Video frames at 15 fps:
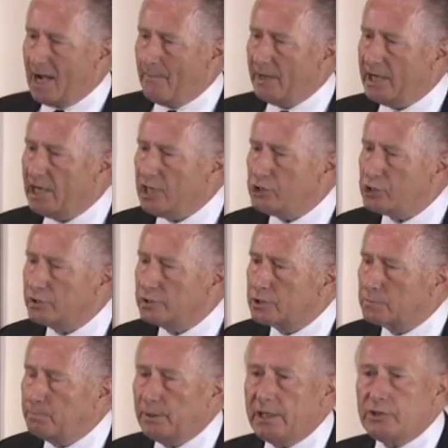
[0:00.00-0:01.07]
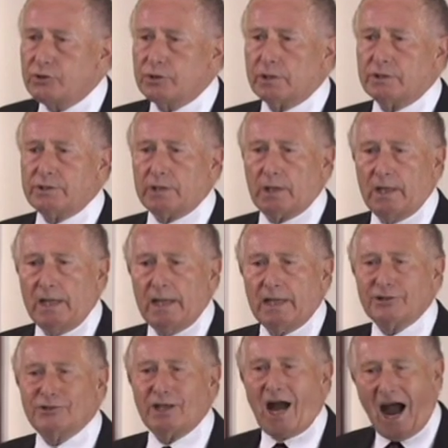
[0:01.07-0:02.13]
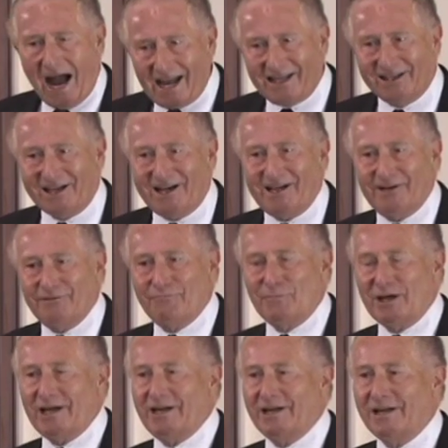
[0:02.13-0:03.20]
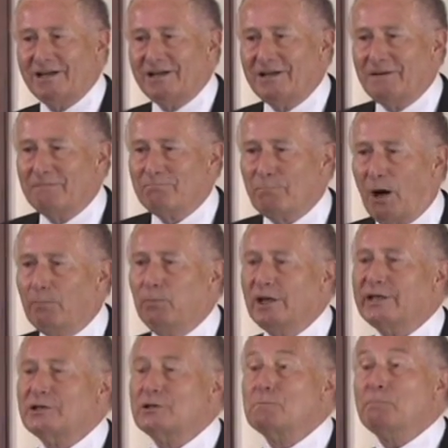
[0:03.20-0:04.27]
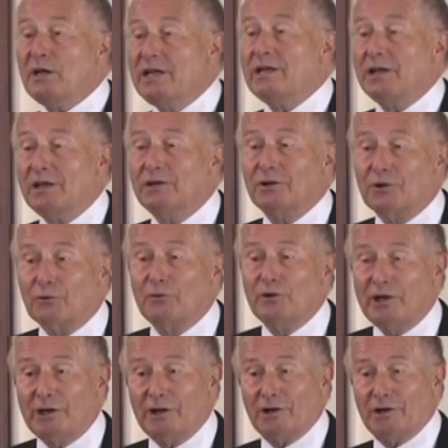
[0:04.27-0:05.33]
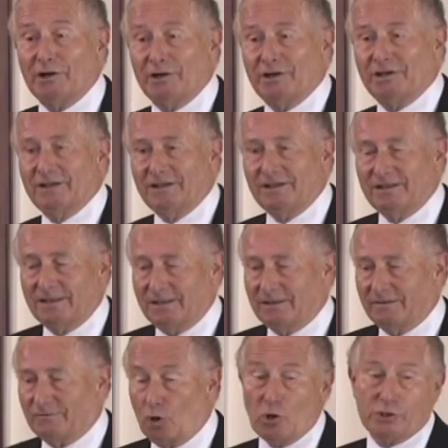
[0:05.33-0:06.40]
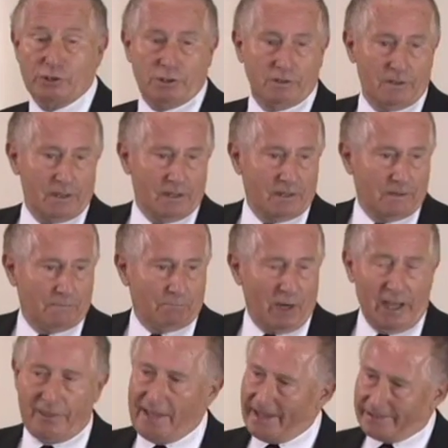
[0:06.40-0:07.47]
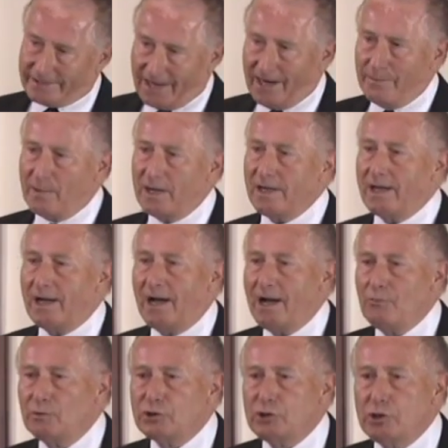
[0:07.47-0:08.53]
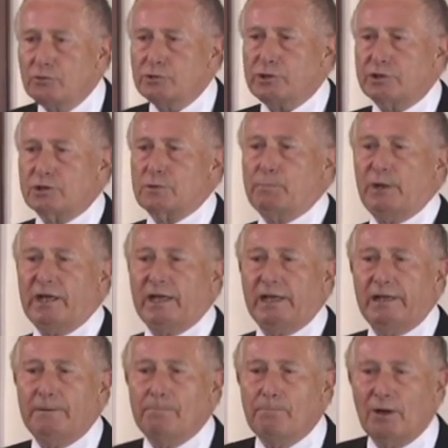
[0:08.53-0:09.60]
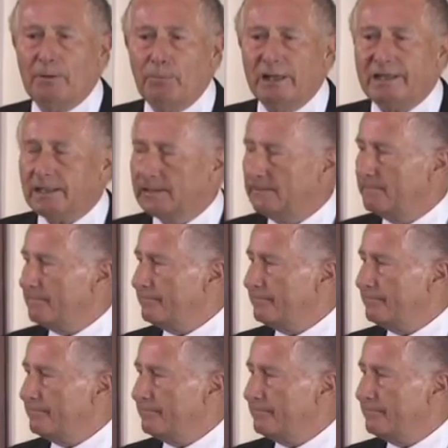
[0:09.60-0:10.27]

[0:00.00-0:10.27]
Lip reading: nomination speech as the highlight of my public speaking career. Of course, by that time, I was used to speaking in public.